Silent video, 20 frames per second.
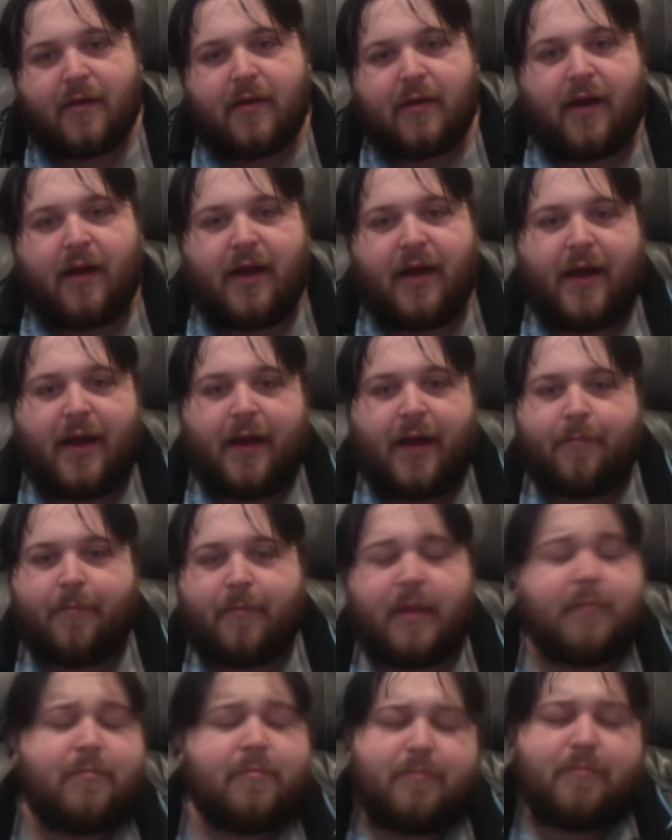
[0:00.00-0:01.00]

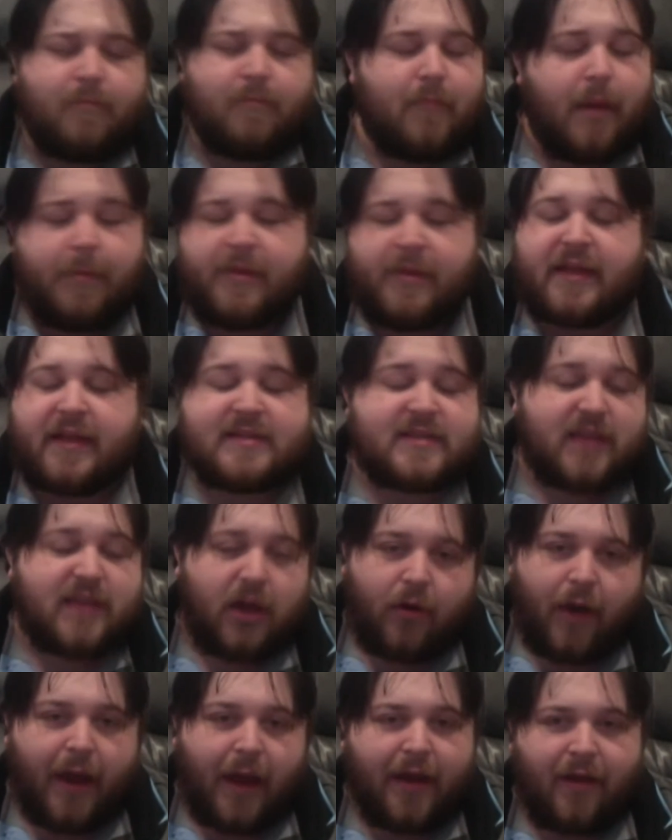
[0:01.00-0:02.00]
And maybe that's low.
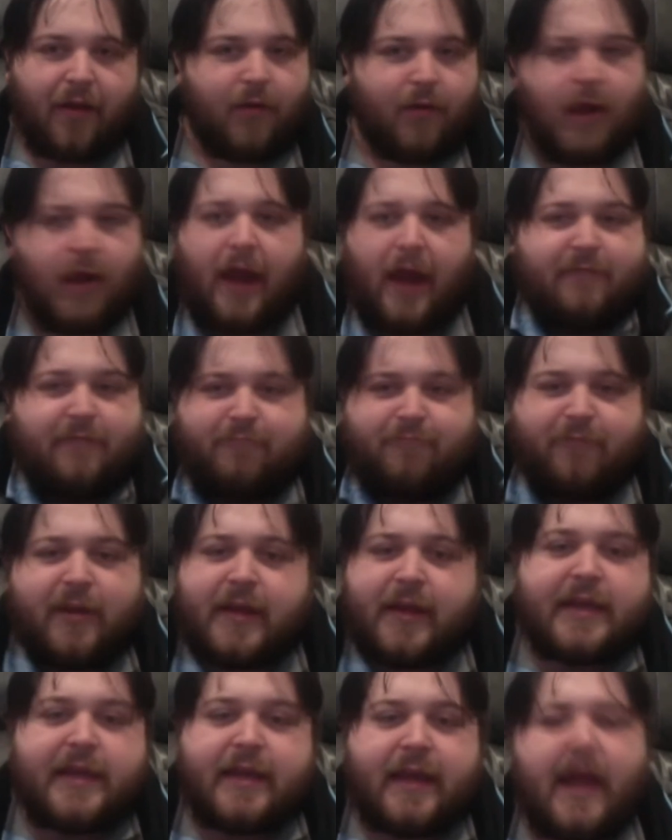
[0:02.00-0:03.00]
I really
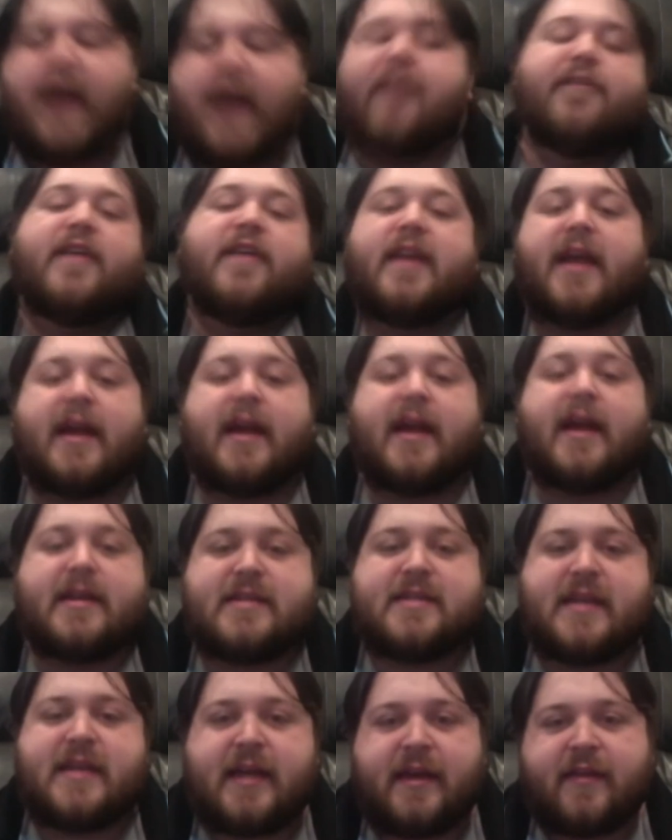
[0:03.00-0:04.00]
didn't have any
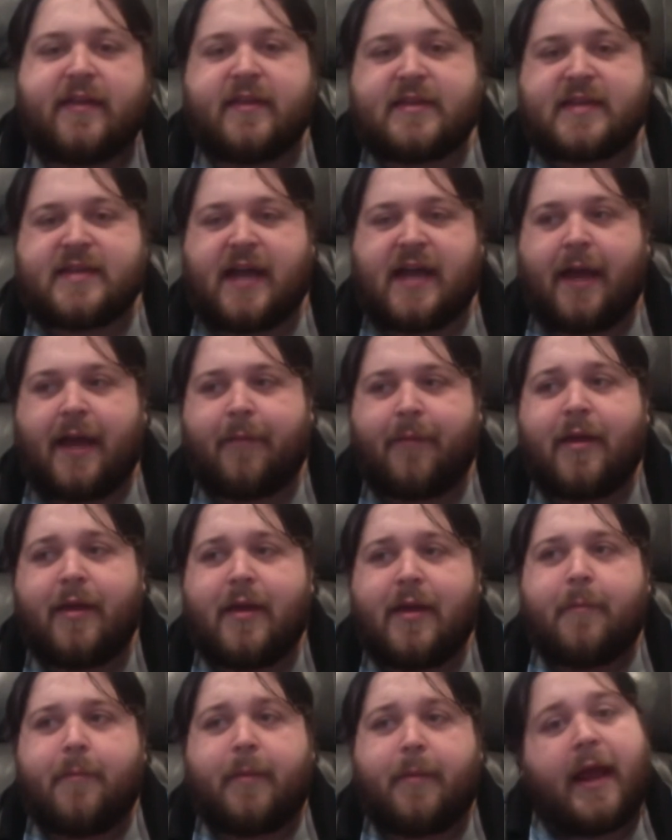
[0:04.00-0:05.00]
idea at the time,
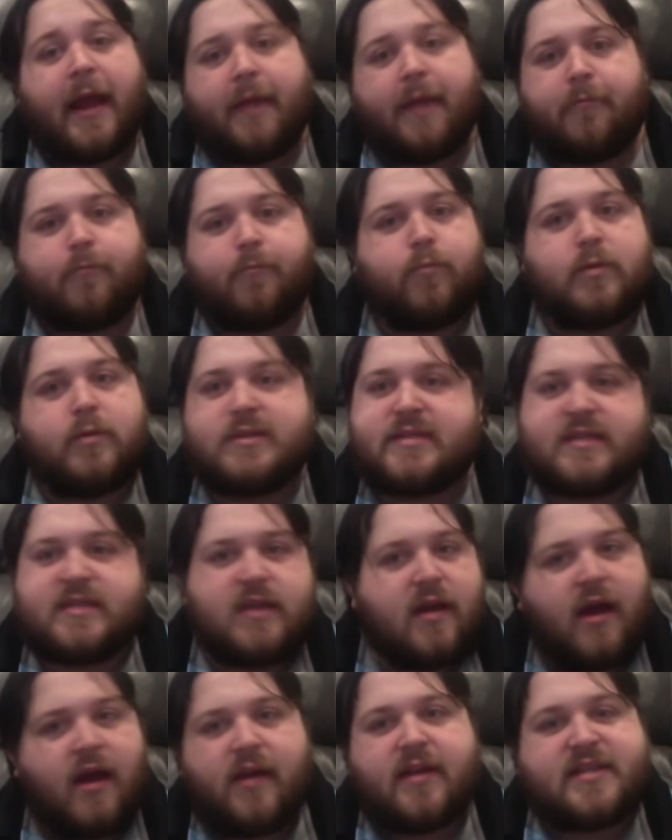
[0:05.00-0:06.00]
but I was
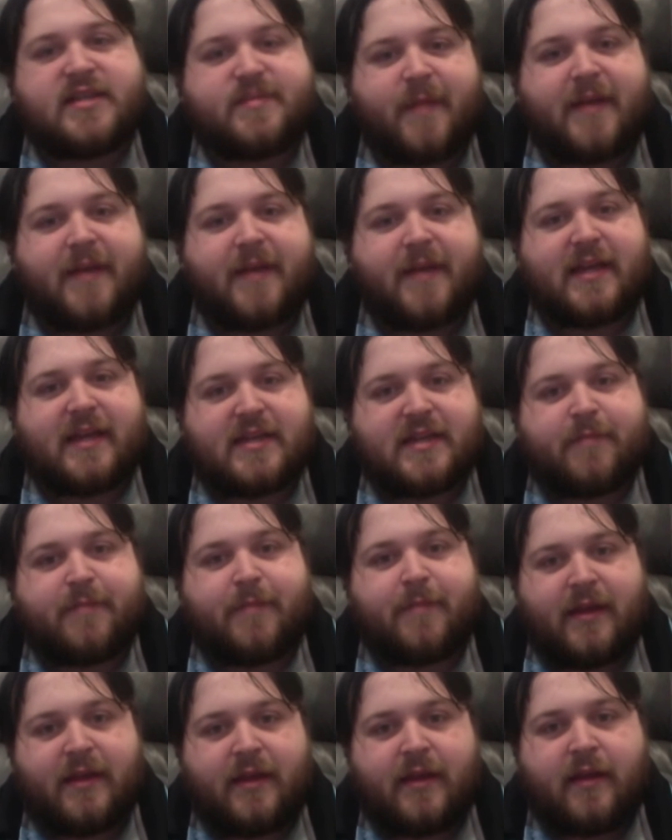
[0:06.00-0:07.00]
not expecting it to
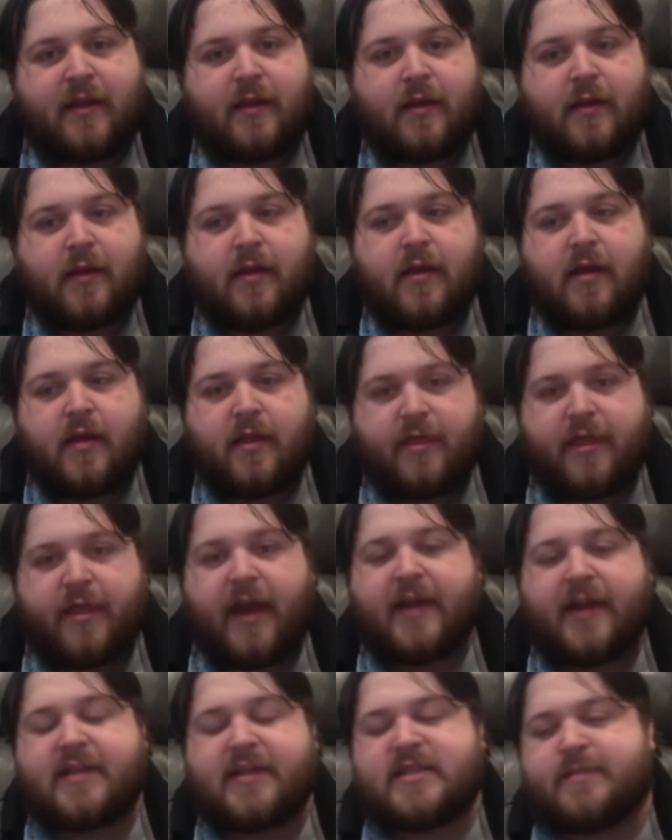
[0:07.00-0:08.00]
be
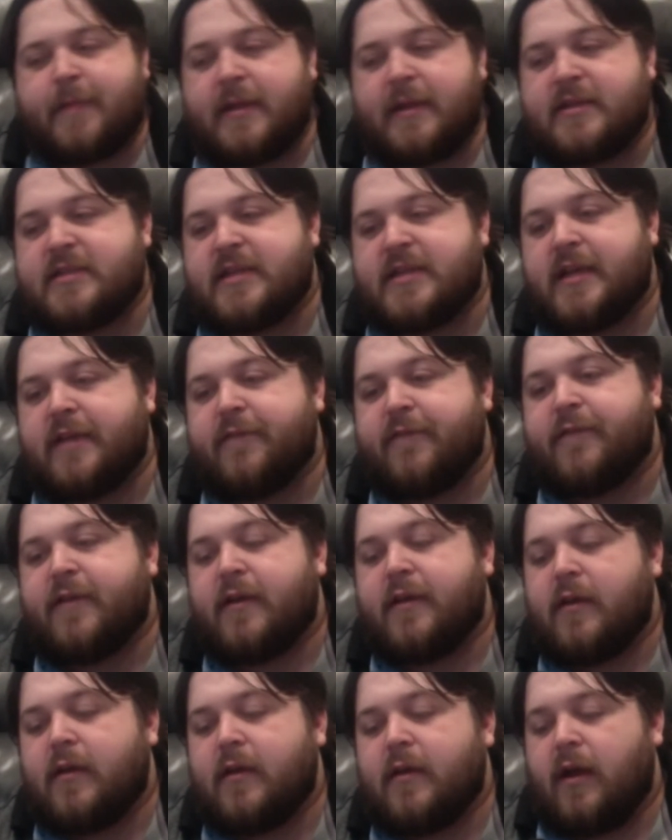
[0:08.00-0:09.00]
that expensive.
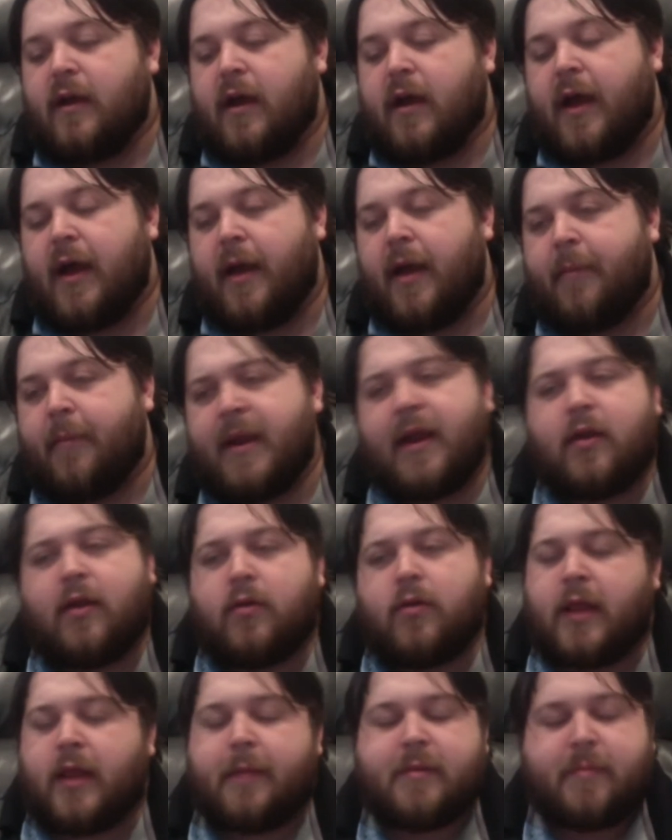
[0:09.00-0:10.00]
And I
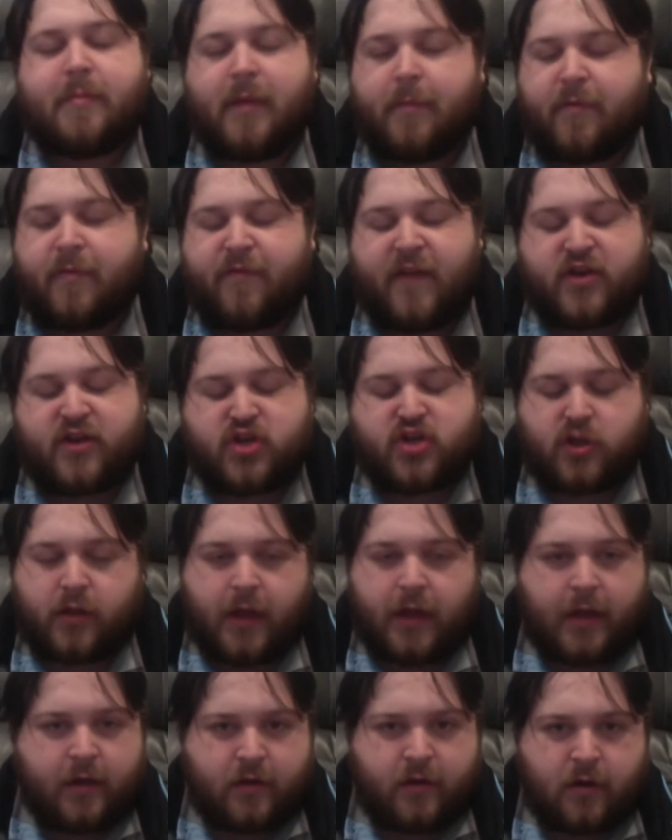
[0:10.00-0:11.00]
don't claim to be a professional
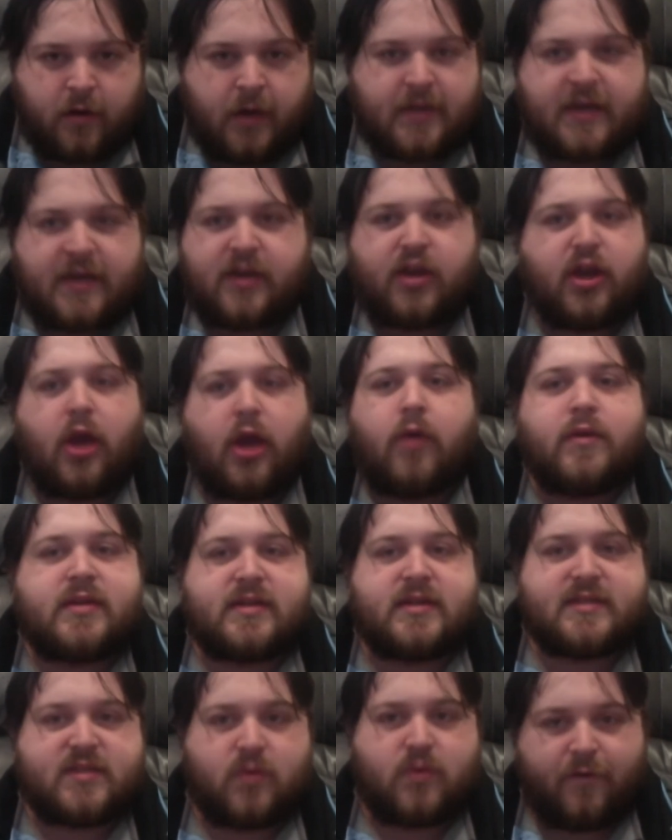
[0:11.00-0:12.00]
editor. I didn't go to
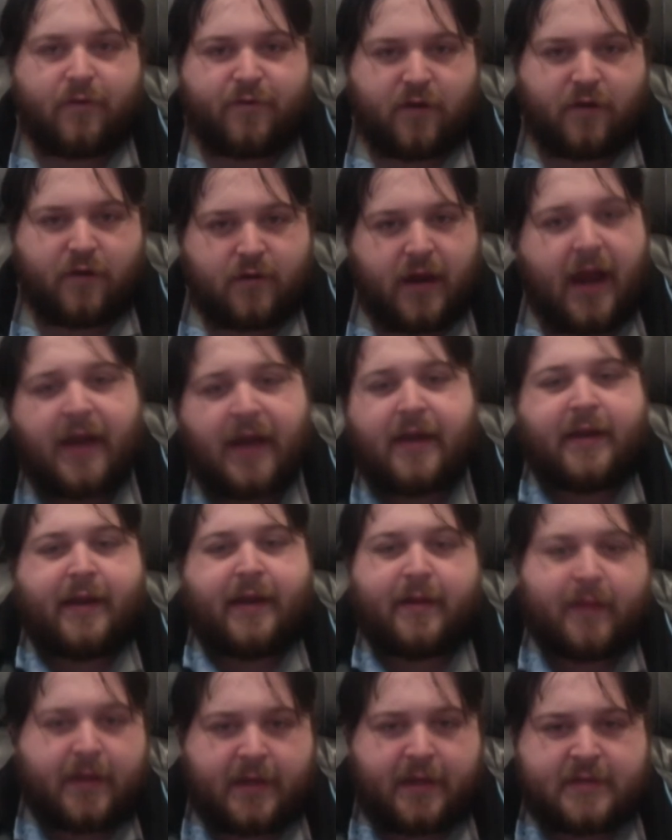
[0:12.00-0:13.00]
school for
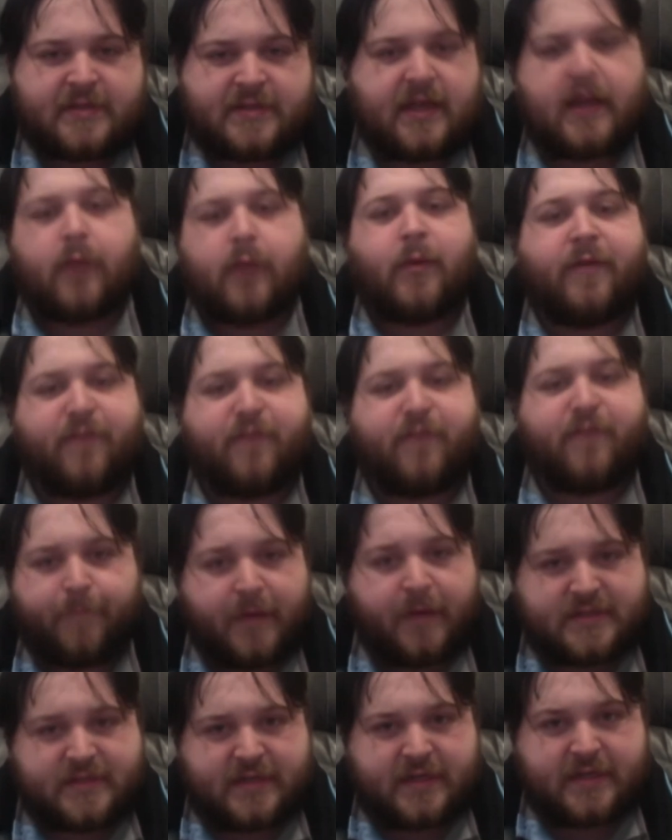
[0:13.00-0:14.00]
editing. Like I said, I went for
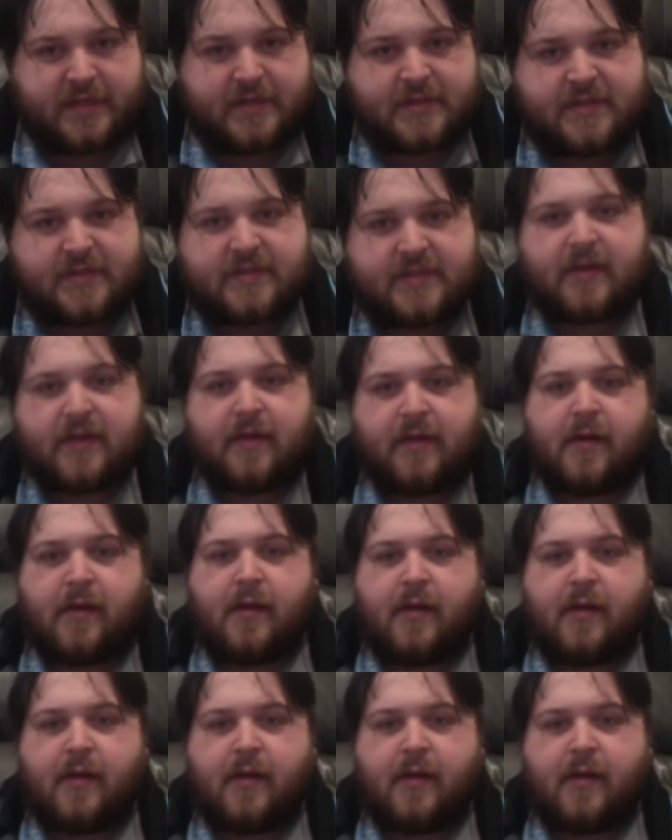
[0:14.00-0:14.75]
business.